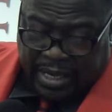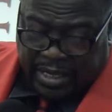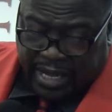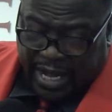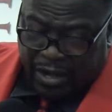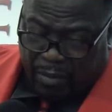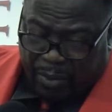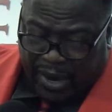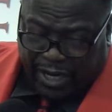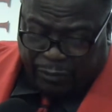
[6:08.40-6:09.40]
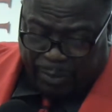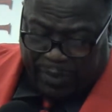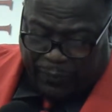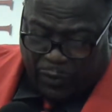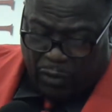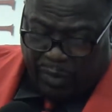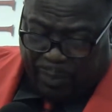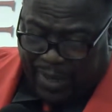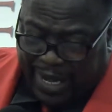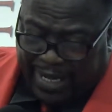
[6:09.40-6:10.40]
Then your barns will be full
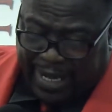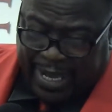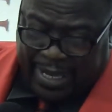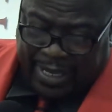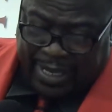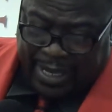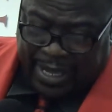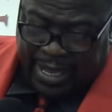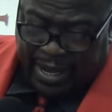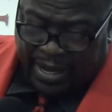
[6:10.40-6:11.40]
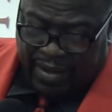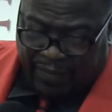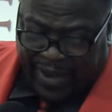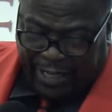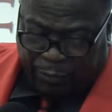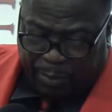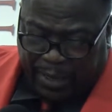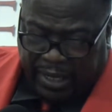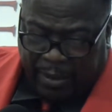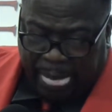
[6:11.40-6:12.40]
with plenty, and your vats will
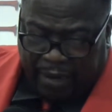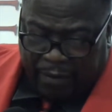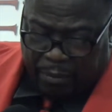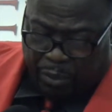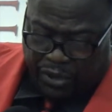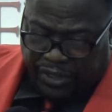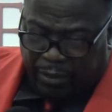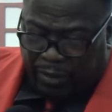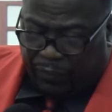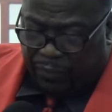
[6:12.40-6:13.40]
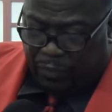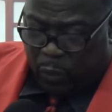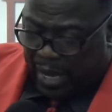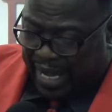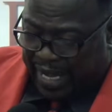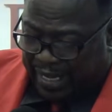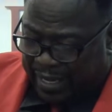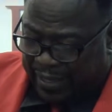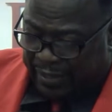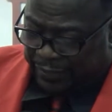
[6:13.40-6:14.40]
be bursting with wine.
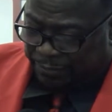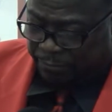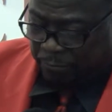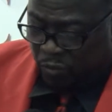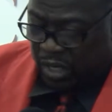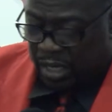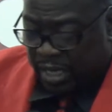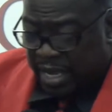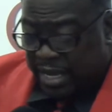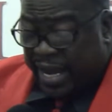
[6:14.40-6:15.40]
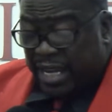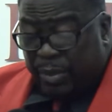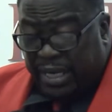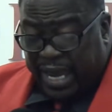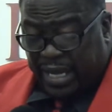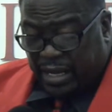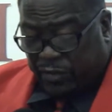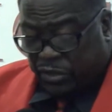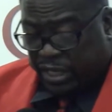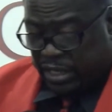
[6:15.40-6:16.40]
Now, in the beginning,
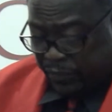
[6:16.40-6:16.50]
if you see